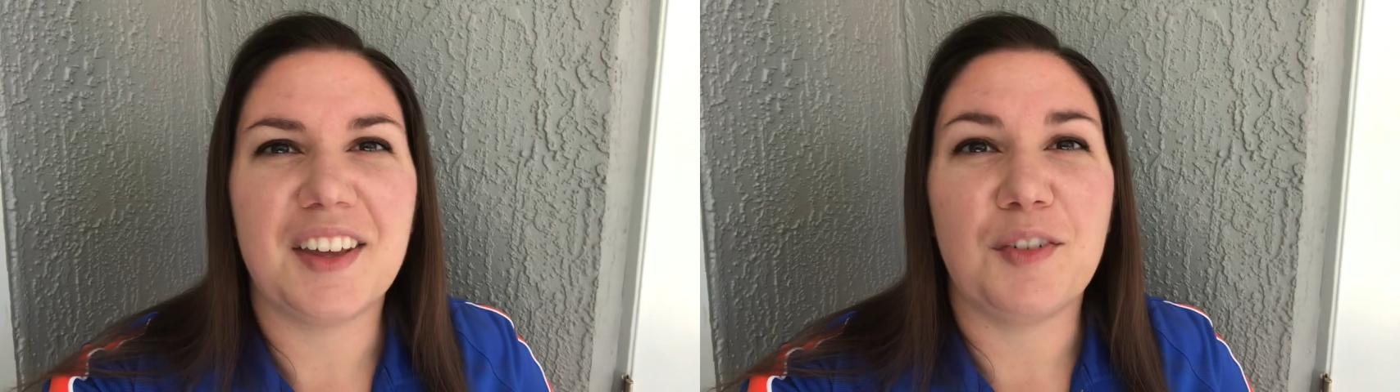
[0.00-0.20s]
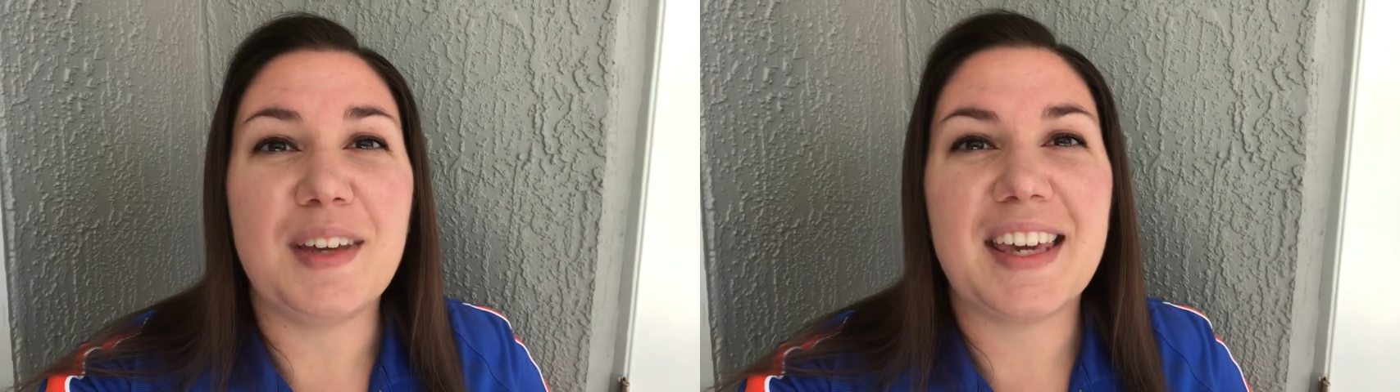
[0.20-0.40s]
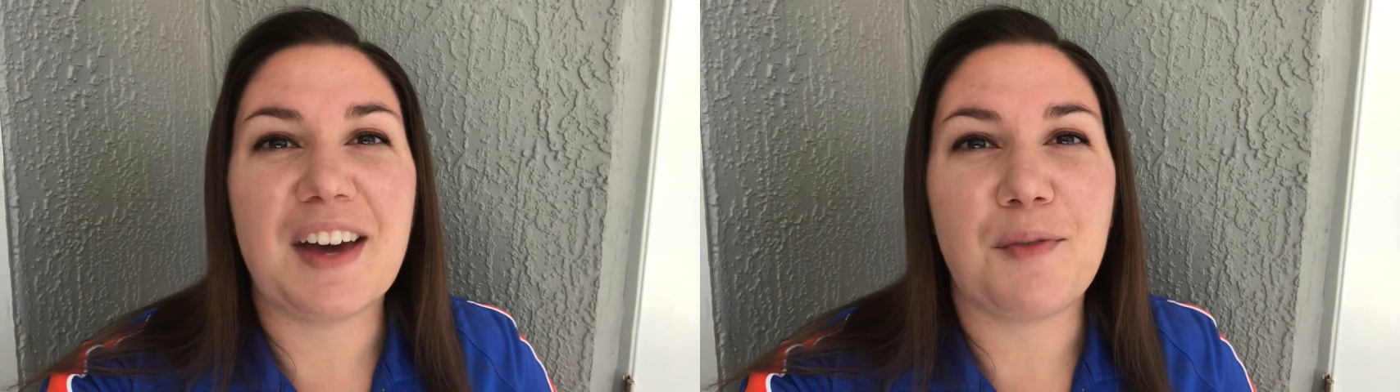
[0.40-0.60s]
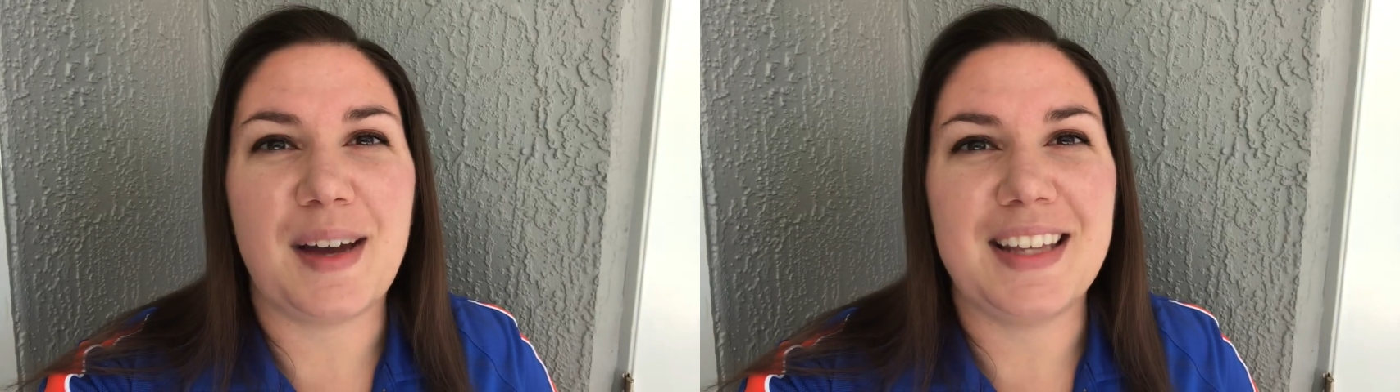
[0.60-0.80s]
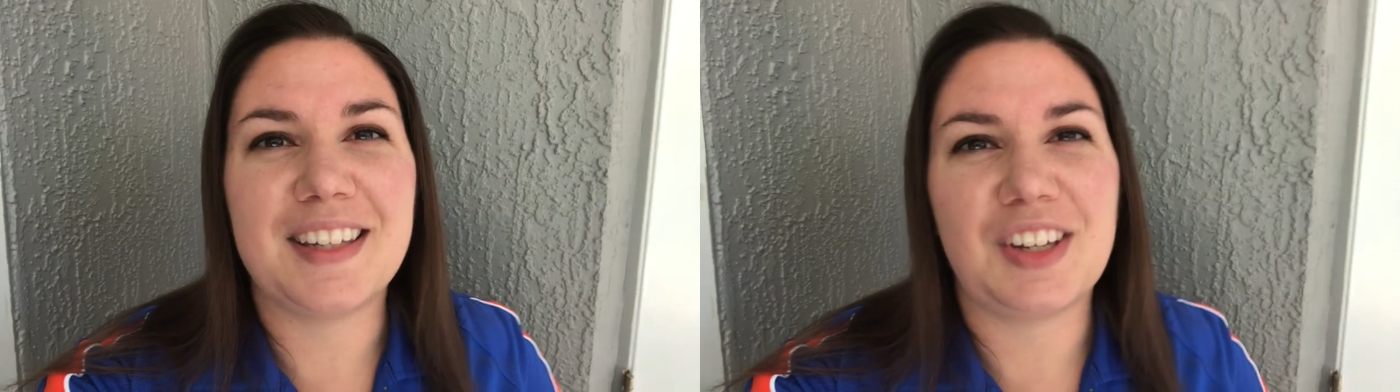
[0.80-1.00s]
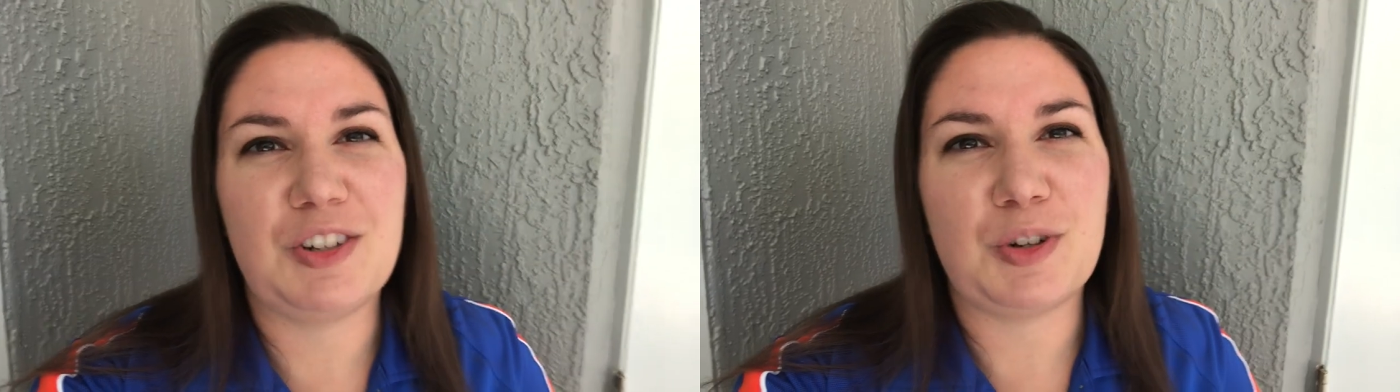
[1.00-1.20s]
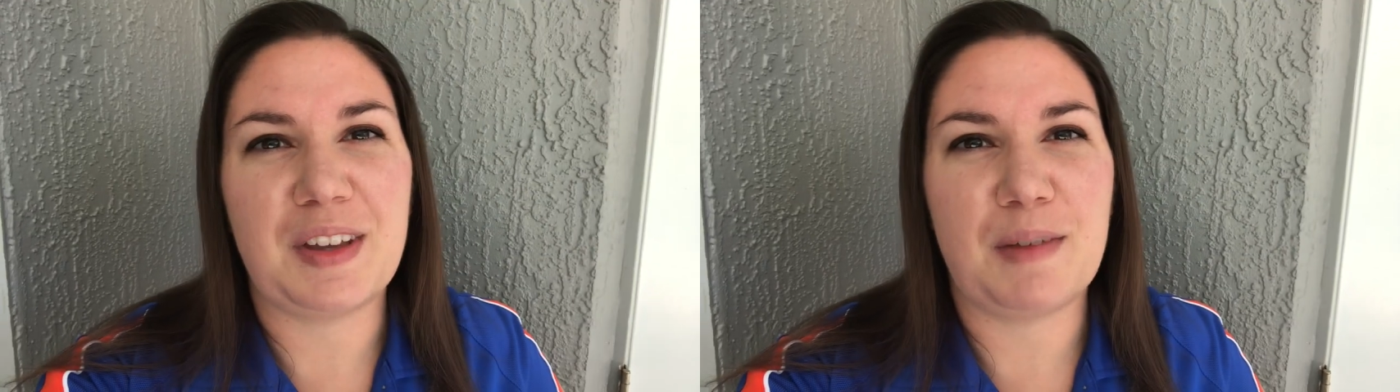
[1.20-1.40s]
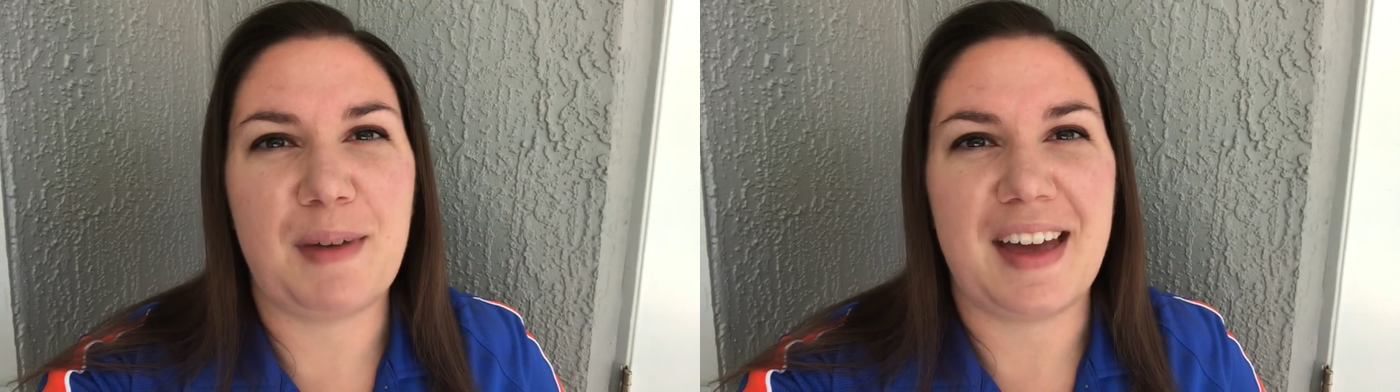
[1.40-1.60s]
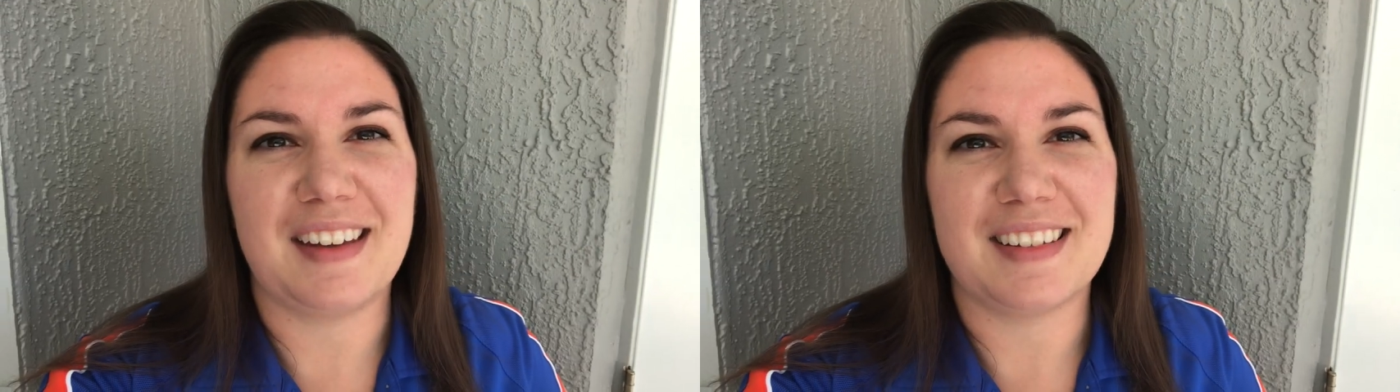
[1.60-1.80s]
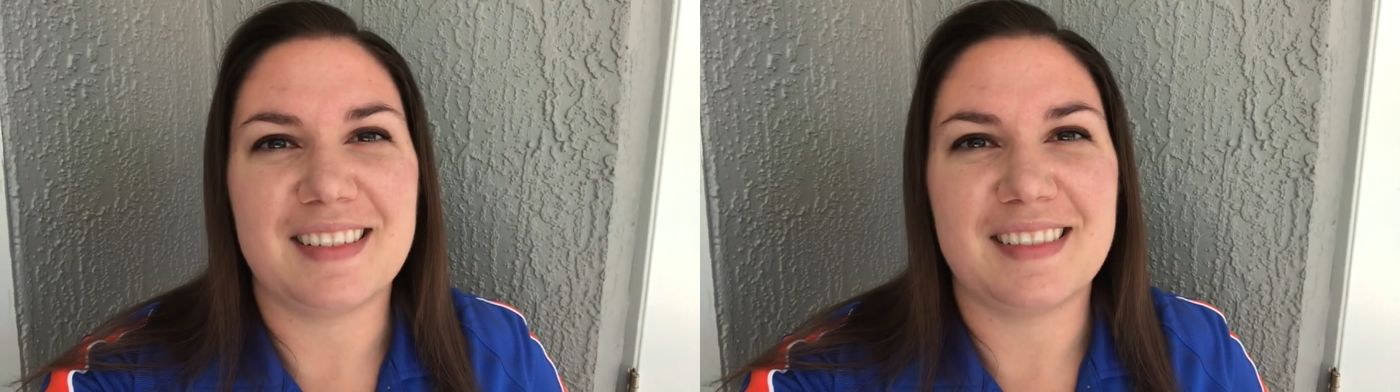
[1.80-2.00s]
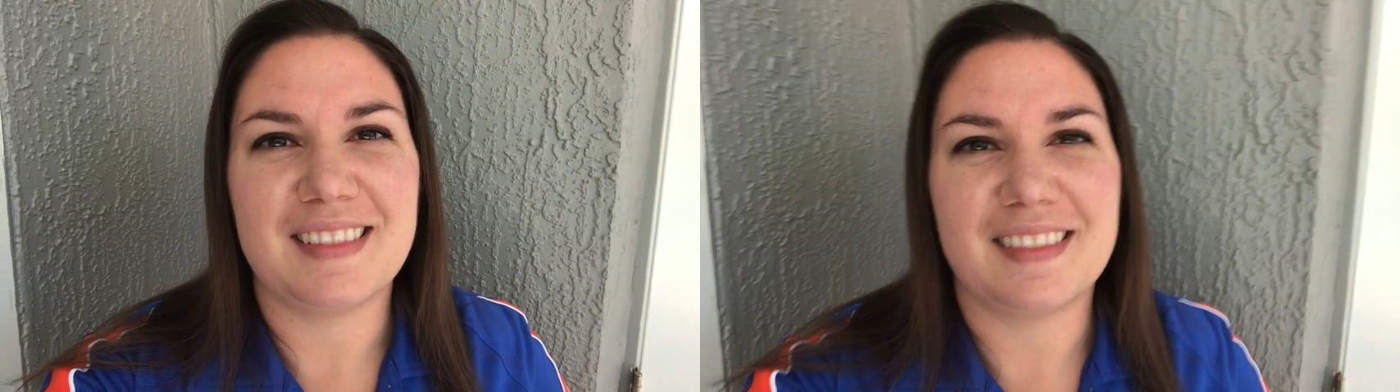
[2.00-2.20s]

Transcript: We can't wait till you join the band.